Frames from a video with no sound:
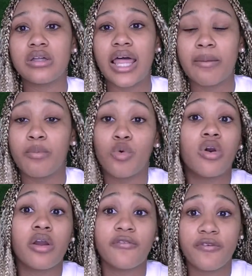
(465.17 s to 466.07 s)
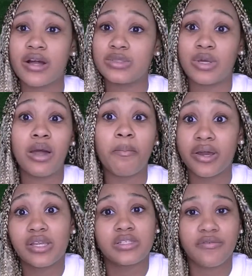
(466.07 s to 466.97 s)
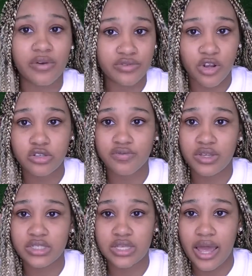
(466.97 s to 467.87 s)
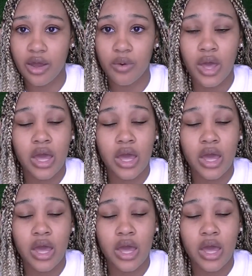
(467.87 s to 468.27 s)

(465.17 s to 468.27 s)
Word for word: like, more funds, an abundance of funds with Girls from Venus now.